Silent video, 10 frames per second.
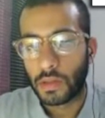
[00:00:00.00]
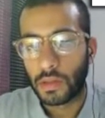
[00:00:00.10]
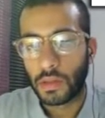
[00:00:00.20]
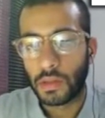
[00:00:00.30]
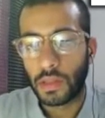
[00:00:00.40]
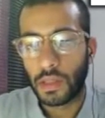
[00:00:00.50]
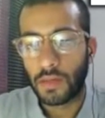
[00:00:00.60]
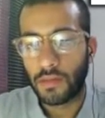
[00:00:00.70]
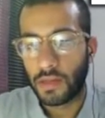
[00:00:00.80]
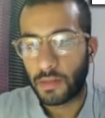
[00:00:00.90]
the
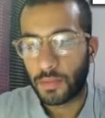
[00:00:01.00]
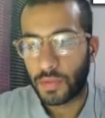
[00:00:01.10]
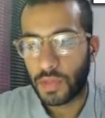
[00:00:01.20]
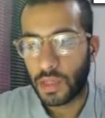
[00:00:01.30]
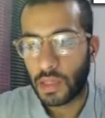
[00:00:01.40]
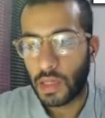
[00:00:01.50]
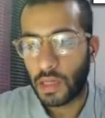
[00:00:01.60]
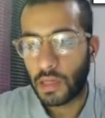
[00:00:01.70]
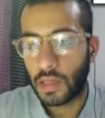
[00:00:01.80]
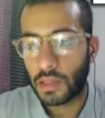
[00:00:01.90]
95%
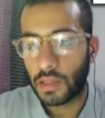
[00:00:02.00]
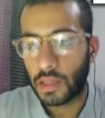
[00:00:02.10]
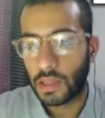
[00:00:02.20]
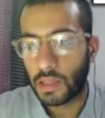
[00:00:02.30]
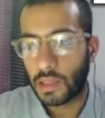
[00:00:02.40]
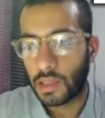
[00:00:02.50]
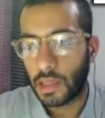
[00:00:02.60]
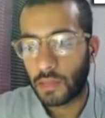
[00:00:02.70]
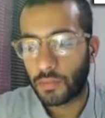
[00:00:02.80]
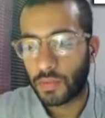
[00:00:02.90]
and not the
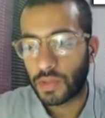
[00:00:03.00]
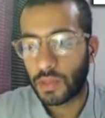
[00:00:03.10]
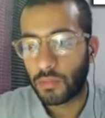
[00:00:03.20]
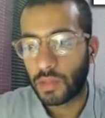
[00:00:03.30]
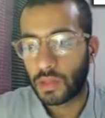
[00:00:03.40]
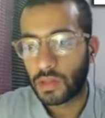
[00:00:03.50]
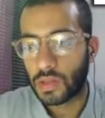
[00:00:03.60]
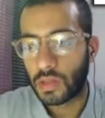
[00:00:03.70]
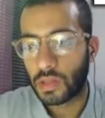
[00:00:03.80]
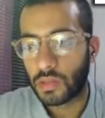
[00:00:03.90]
99%
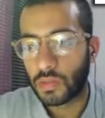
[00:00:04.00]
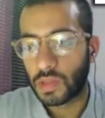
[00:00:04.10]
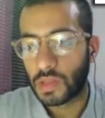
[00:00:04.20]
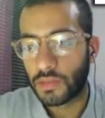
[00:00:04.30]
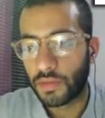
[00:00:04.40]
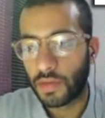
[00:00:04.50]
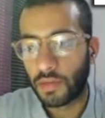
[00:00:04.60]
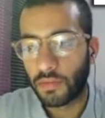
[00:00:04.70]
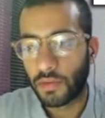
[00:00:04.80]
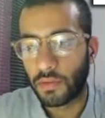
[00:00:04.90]
because this one is
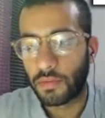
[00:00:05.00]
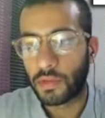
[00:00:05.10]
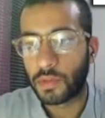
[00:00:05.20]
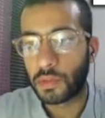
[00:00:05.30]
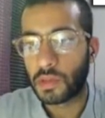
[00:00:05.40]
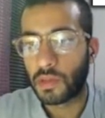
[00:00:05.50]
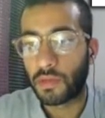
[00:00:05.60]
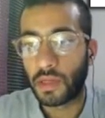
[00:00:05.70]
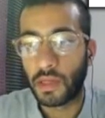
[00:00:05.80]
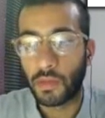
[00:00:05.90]
very, very, very
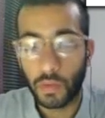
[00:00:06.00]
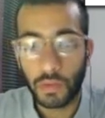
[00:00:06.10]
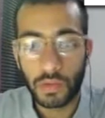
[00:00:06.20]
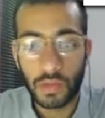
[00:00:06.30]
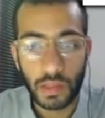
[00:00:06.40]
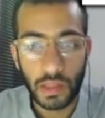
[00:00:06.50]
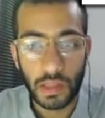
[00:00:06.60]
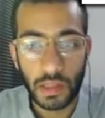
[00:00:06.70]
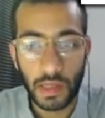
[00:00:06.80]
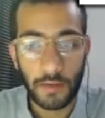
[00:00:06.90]
specific. And we'll
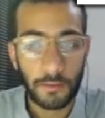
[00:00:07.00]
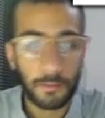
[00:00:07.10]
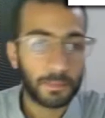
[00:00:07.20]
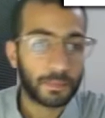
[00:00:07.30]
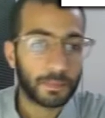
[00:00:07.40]
see now.